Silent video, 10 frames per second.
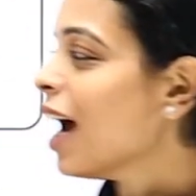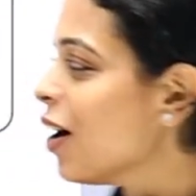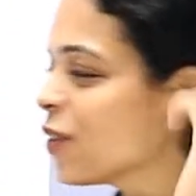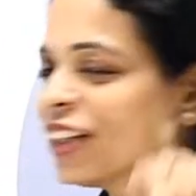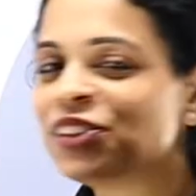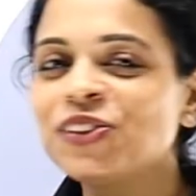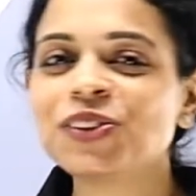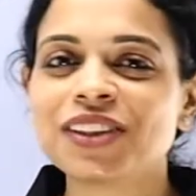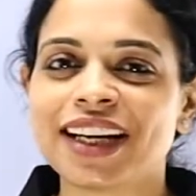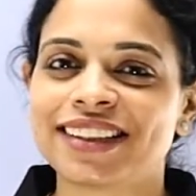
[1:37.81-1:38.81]
How can you
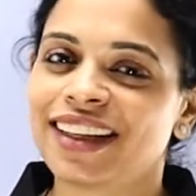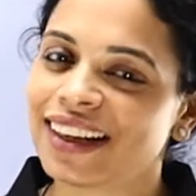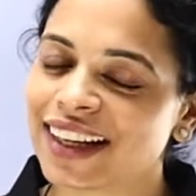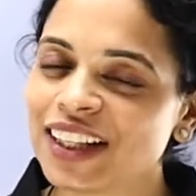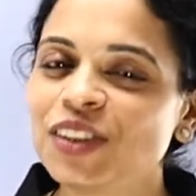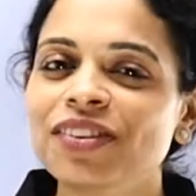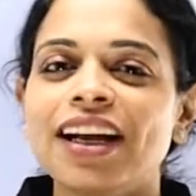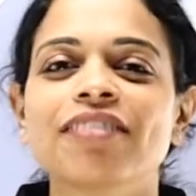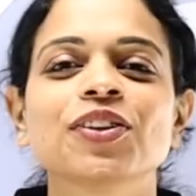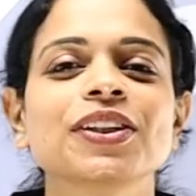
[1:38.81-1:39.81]
do that? Again, you will have to